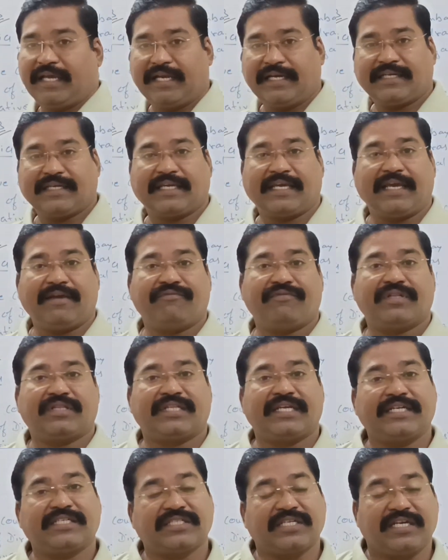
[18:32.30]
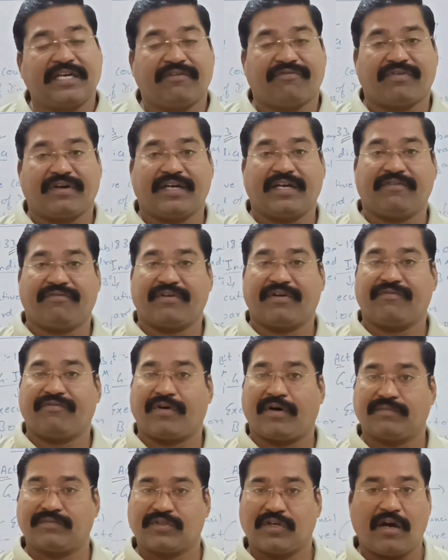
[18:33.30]
It came with its different
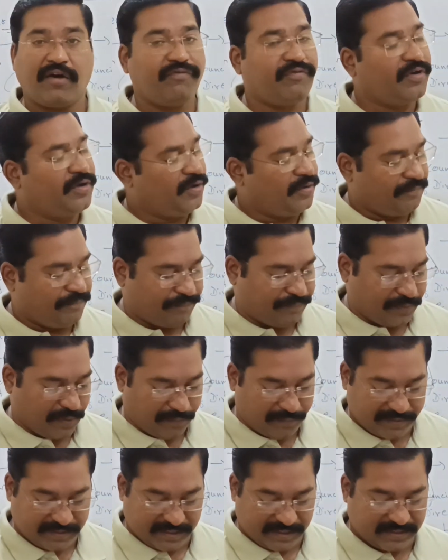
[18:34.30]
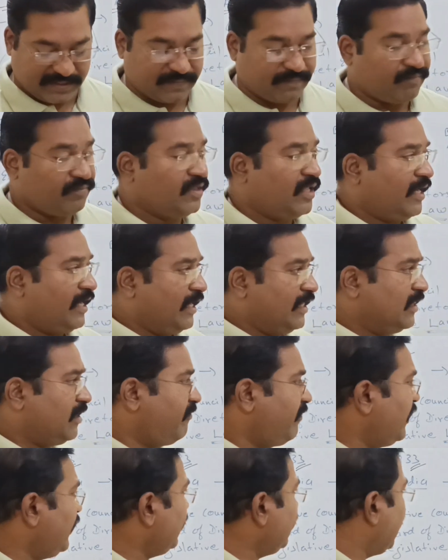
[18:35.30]
forms of provisions. In the very